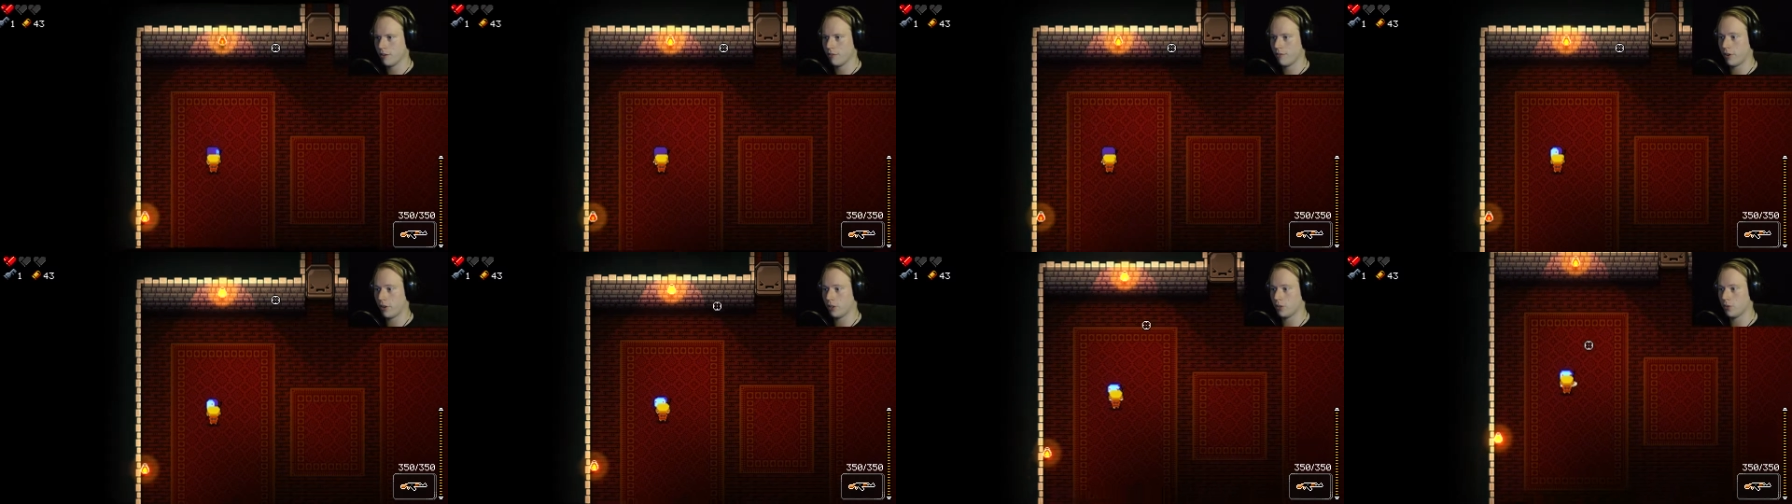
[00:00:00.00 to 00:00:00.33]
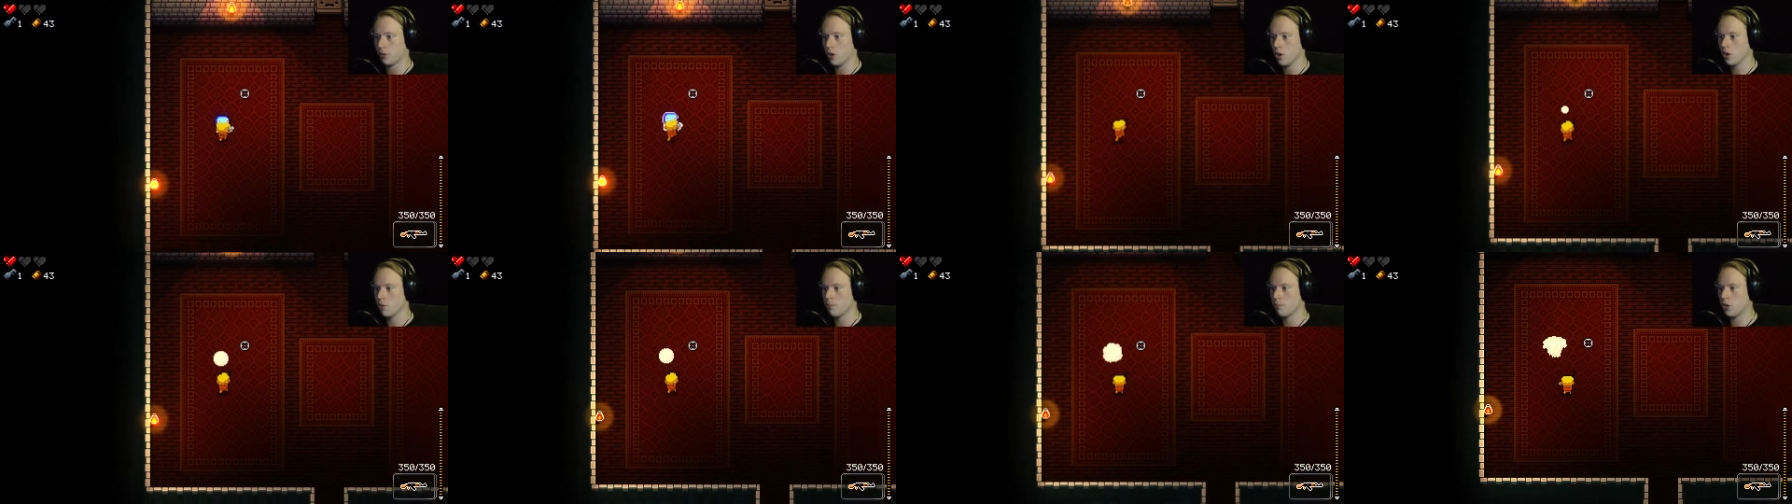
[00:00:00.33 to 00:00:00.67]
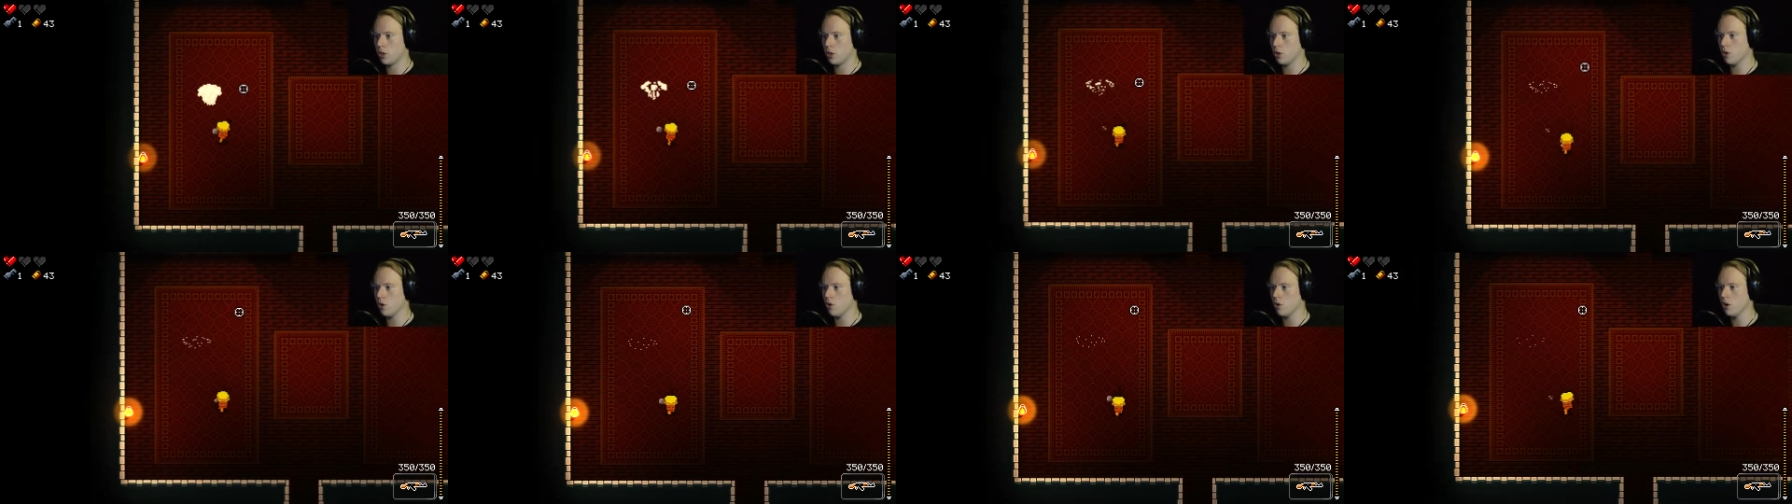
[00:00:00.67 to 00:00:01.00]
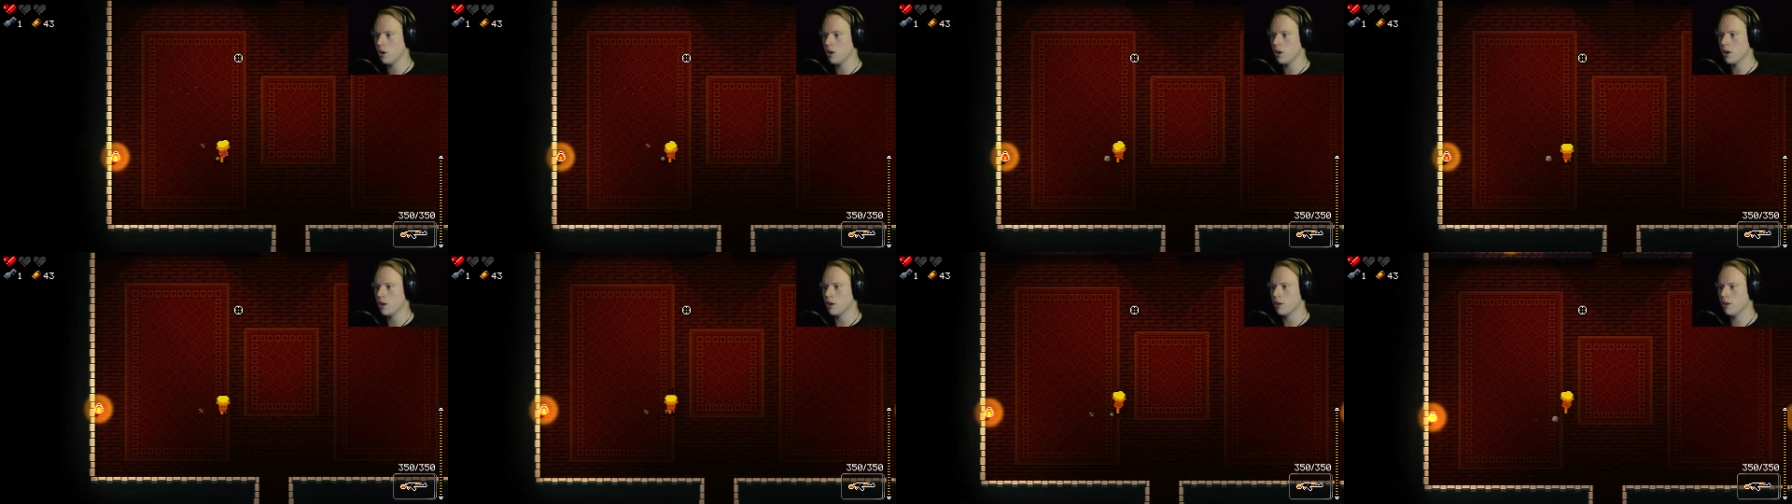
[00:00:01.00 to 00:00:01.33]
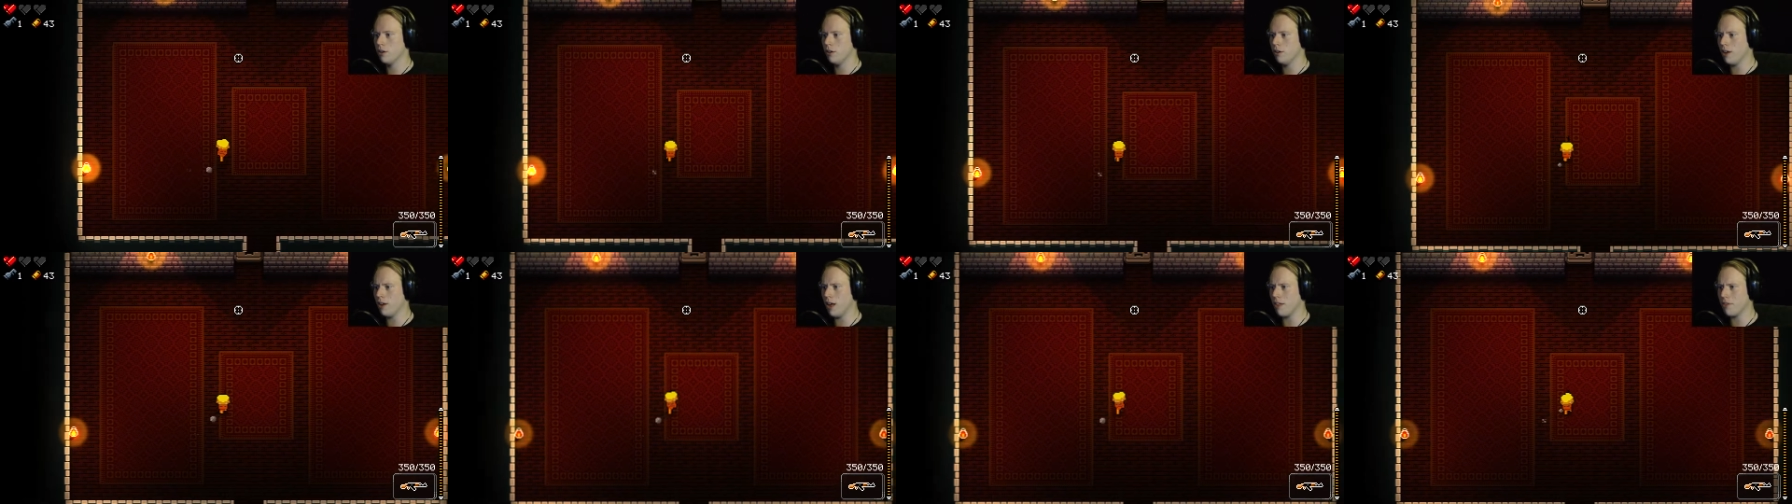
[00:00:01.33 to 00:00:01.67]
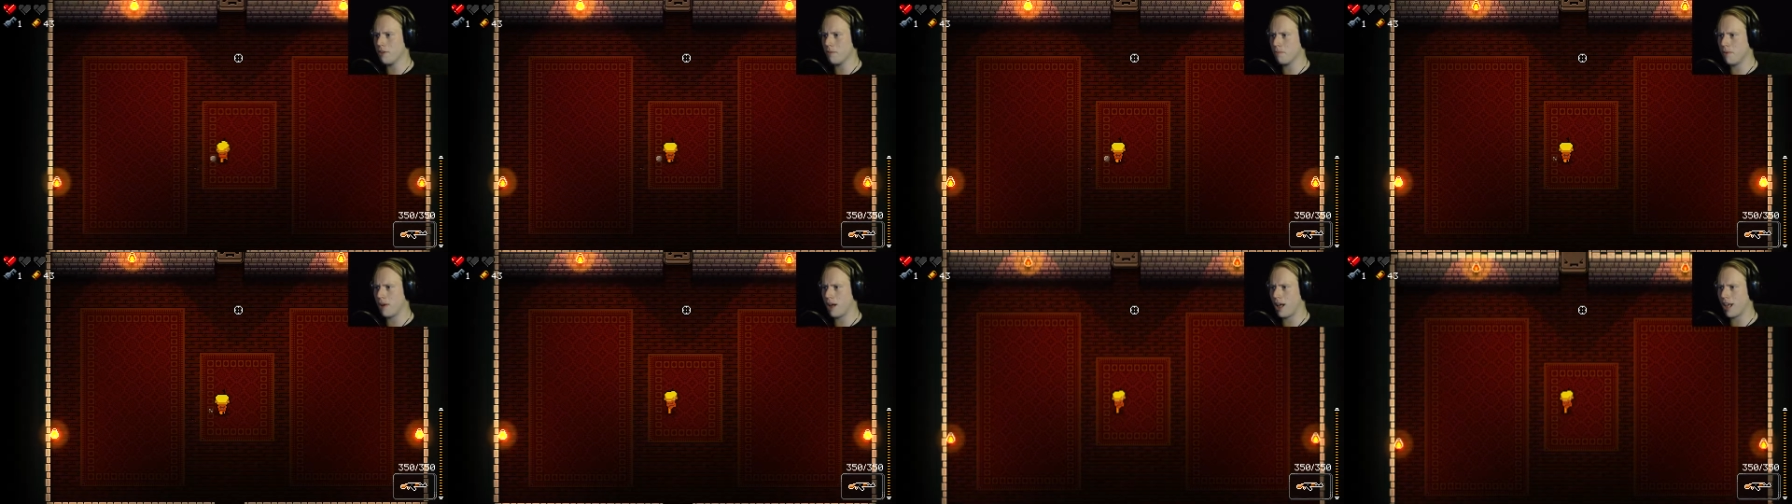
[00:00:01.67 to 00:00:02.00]
Facey, but you're not
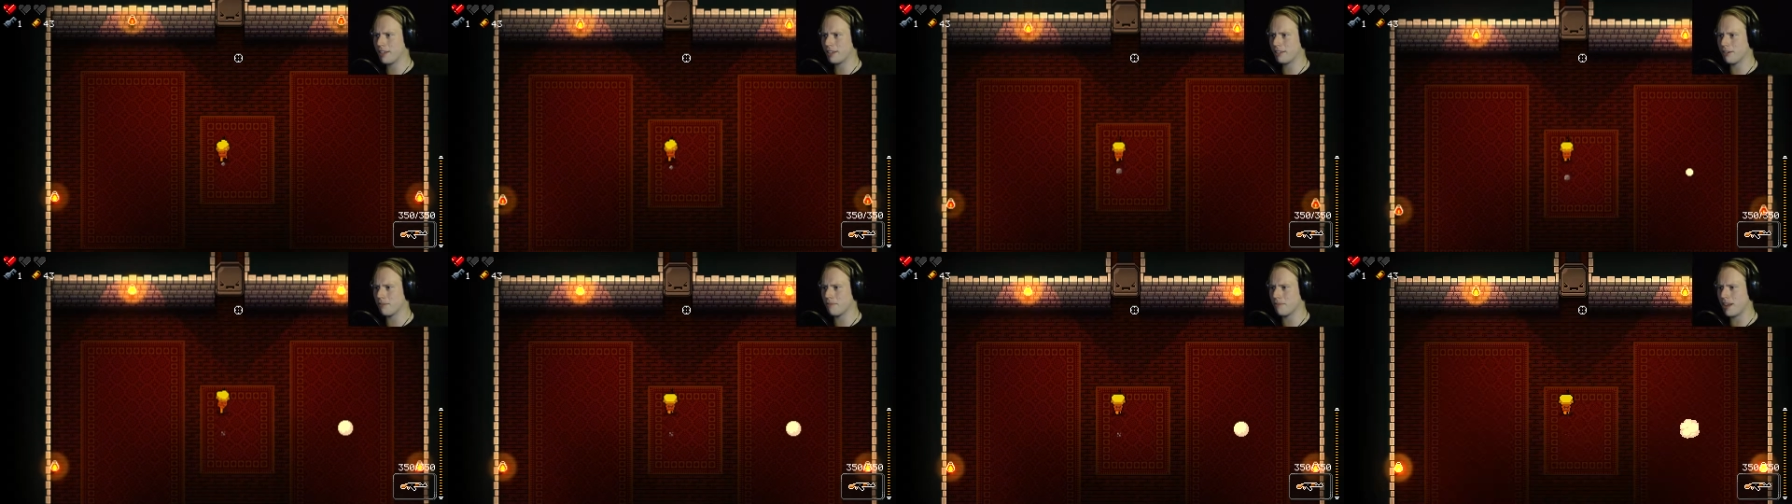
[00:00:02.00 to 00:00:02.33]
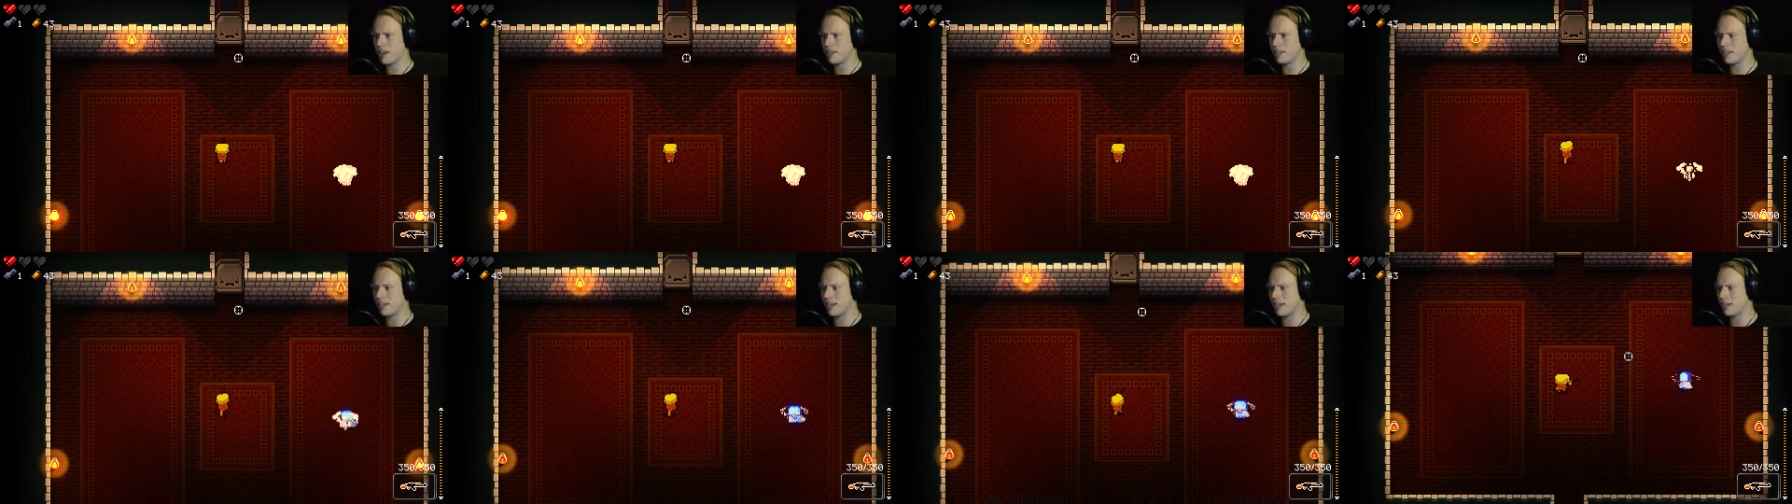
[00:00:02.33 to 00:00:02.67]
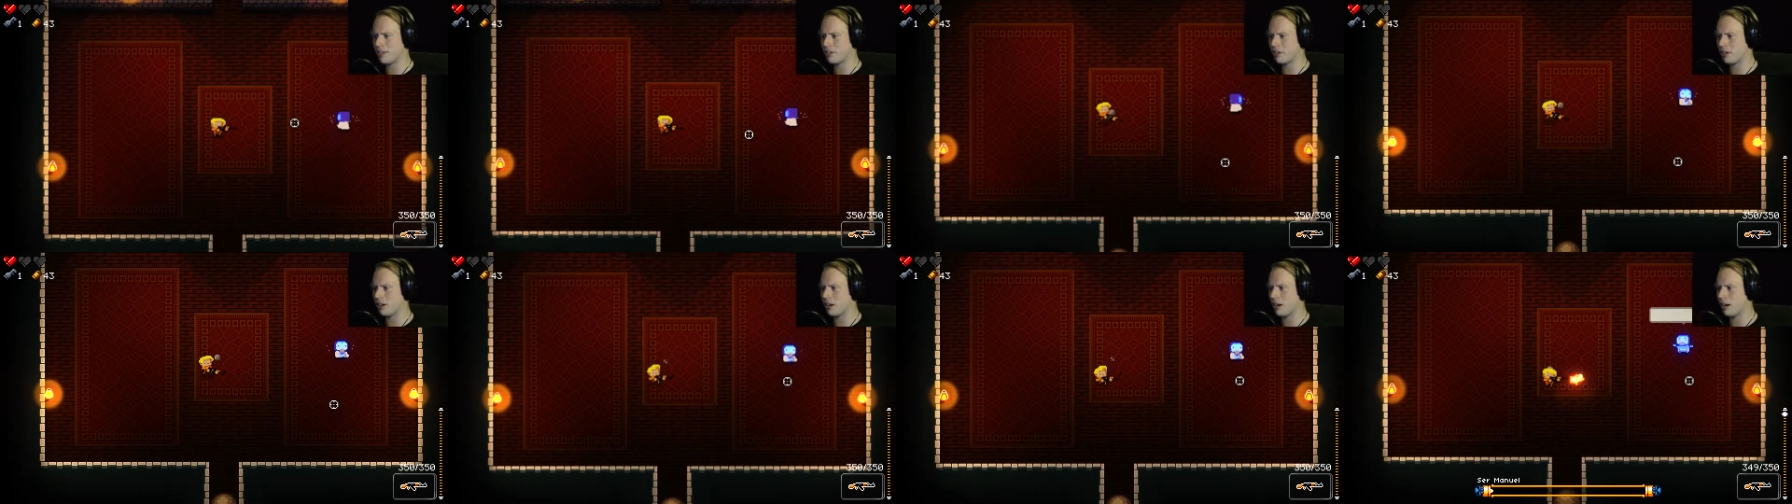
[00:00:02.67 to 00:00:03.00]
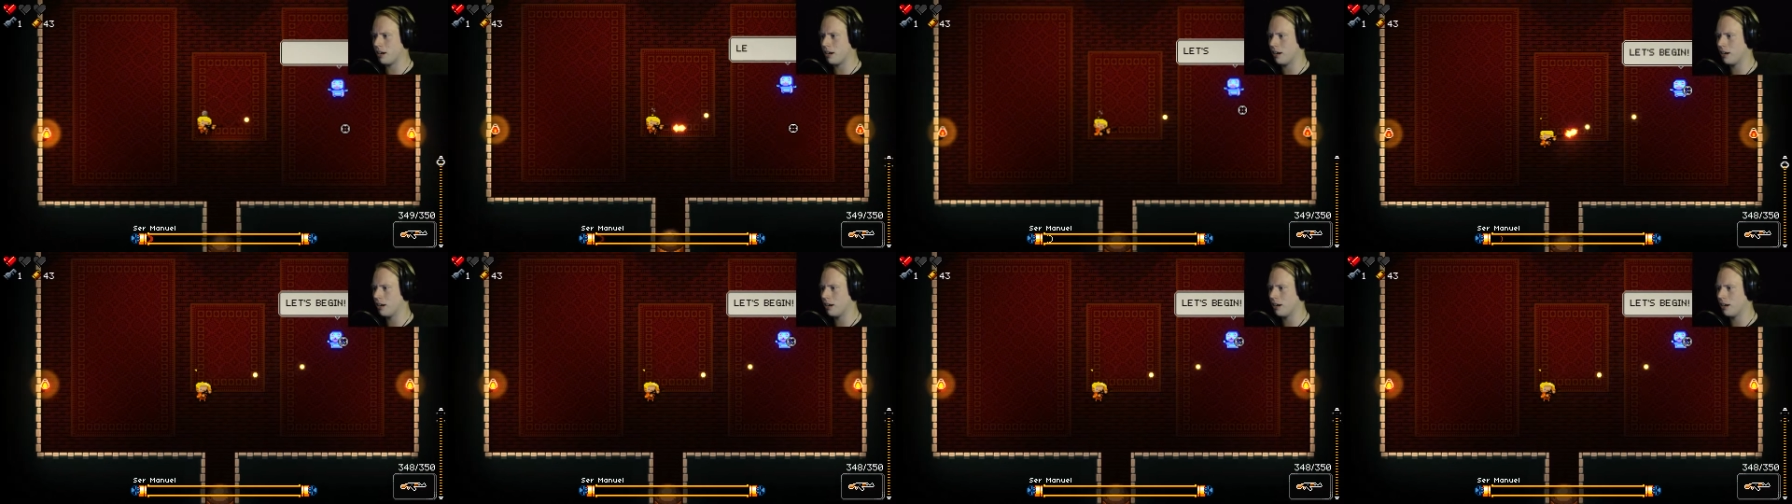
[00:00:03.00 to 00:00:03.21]
the boss. You're my teacher.